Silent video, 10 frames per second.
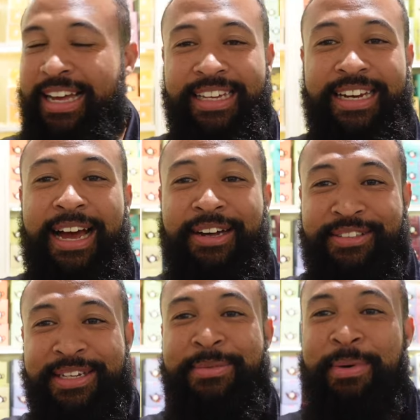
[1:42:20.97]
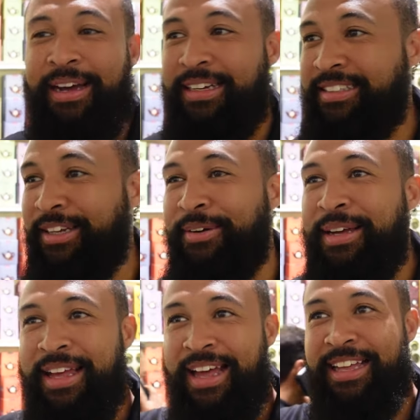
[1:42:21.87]
in our tea bag,
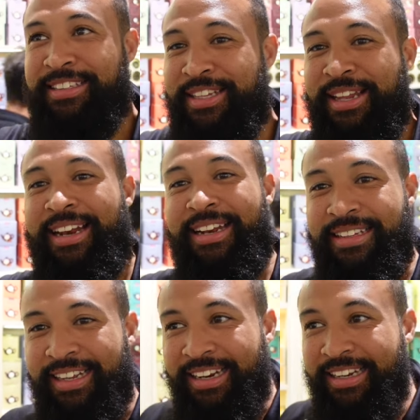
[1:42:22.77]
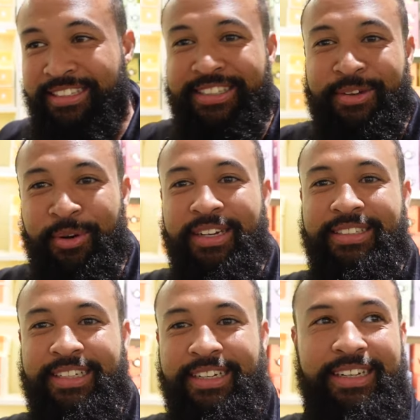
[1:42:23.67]
so it's the least
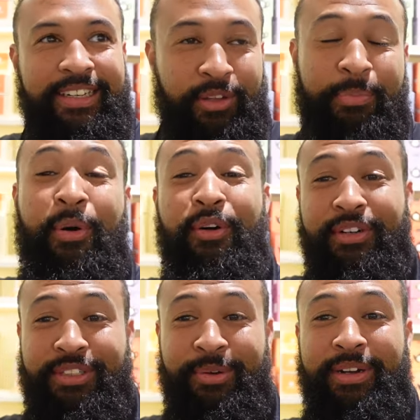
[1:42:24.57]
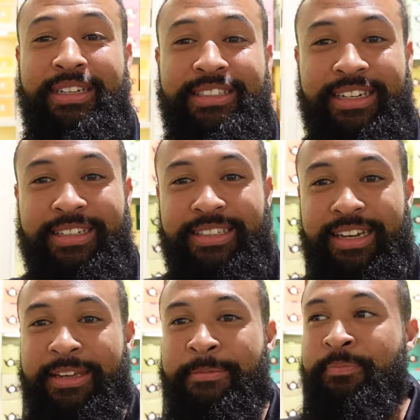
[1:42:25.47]
quality, or the poorest quality, should I
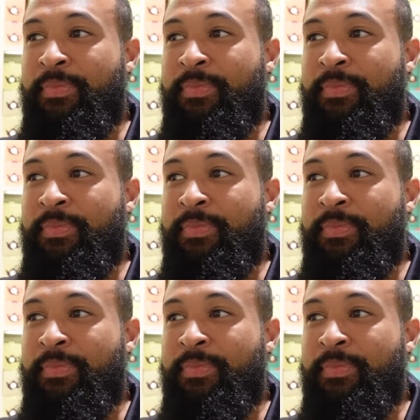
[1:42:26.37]
say.